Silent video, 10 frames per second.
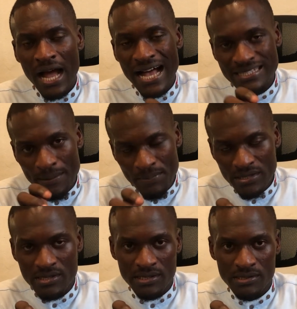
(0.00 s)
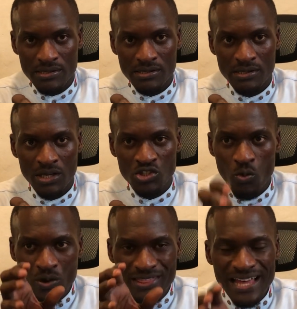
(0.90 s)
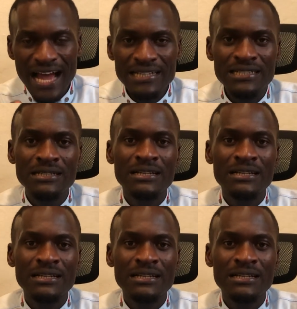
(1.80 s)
as a business. So with that,